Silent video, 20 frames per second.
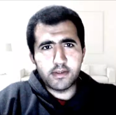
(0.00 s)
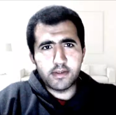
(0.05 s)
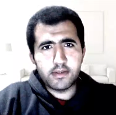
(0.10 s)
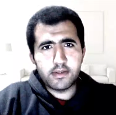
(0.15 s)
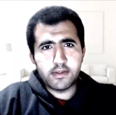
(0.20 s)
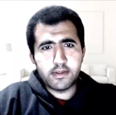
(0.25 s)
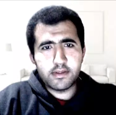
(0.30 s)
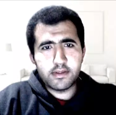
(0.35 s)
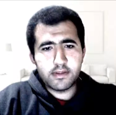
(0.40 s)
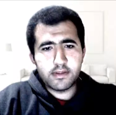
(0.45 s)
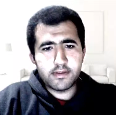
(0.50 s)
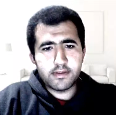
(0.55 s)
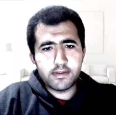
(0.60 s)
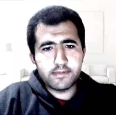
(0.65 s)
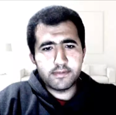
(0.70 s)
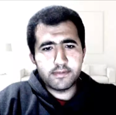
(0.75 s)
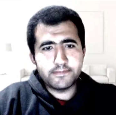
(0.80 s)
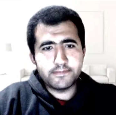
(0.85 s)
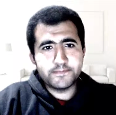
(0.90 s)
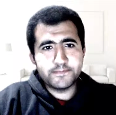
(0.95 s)

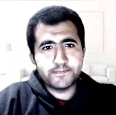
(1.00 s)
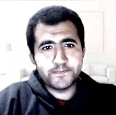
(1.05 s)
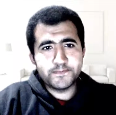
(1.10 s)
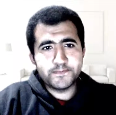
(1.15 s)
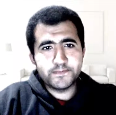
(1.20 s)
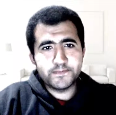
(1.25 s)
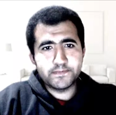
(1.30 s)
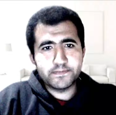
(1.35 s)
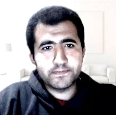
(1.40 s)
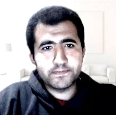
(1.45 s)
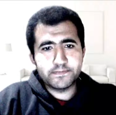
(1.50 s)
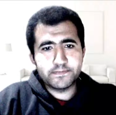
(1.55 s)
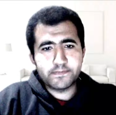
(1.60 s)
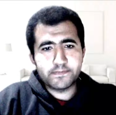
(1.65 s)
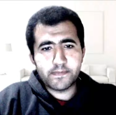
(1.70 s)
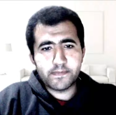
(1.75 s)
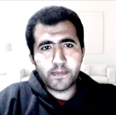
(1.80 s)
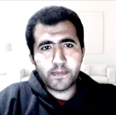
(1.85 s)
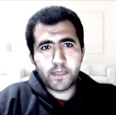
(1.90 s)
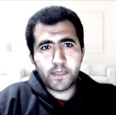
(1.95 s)

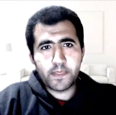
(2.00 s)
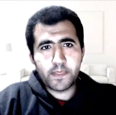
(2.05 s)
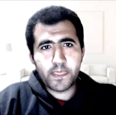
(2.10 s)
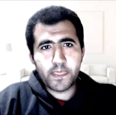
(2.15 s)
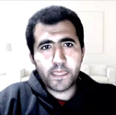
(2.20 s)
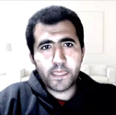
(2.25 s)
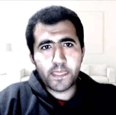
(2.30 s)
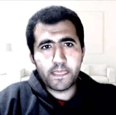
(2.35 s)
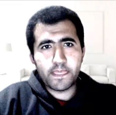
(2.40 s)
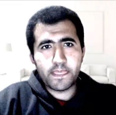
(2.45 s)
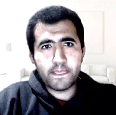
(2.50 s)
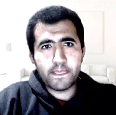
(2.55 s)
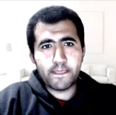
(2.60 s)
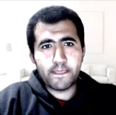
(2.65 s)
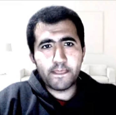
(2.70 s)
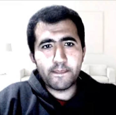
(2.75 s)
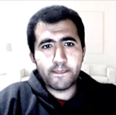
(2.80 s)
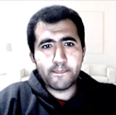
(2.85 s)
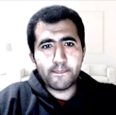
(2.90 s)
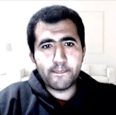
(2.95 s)

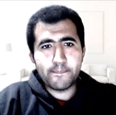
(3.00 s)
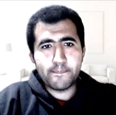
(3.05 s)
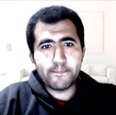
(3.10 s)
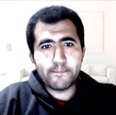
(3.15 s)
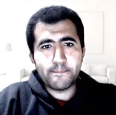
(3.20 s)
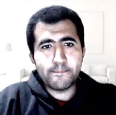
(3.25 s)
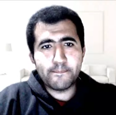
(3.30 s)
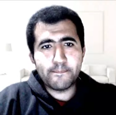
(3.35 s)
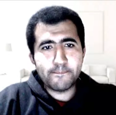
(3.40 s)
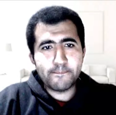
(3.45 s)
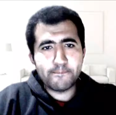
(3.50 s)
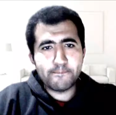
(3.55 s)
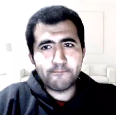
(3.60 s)
Nothing is said.